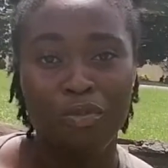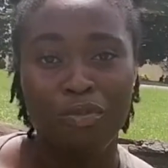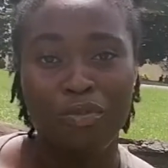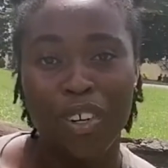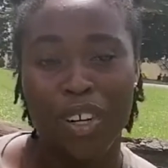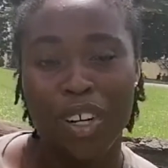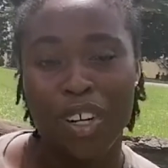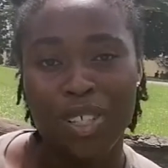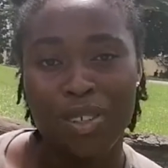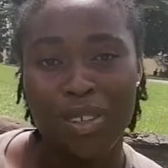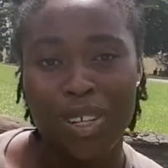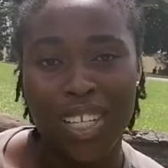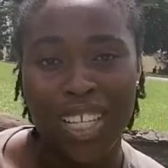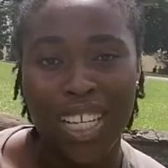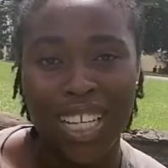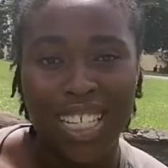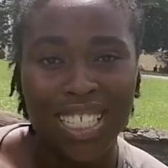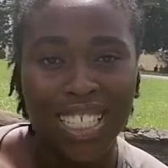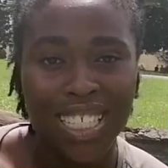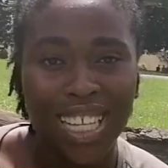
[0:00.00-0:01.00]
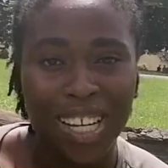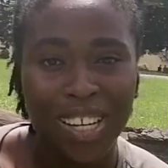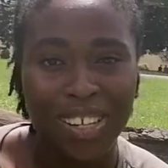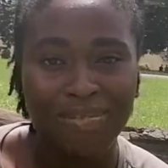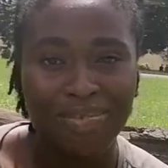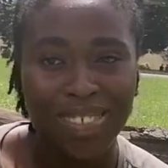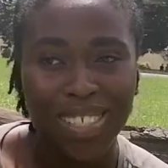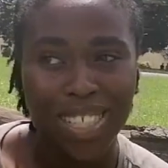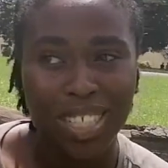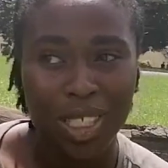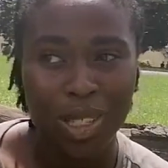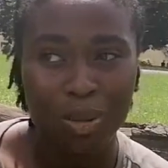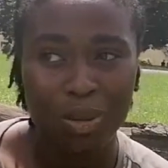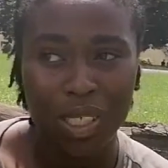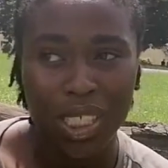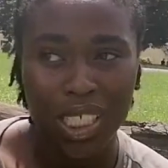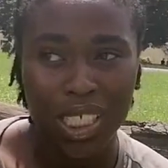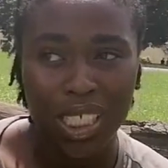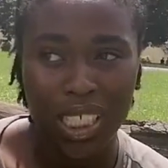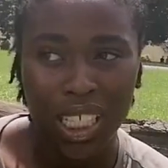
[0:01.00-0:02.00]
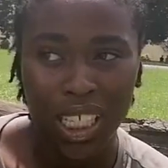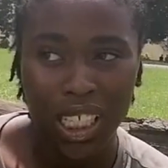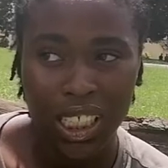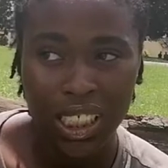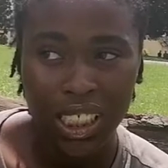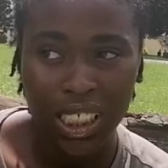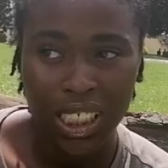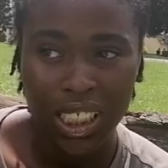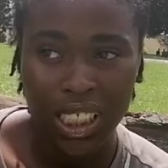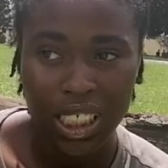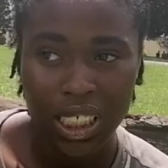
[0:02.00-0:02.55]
various ways you can style your mini twist and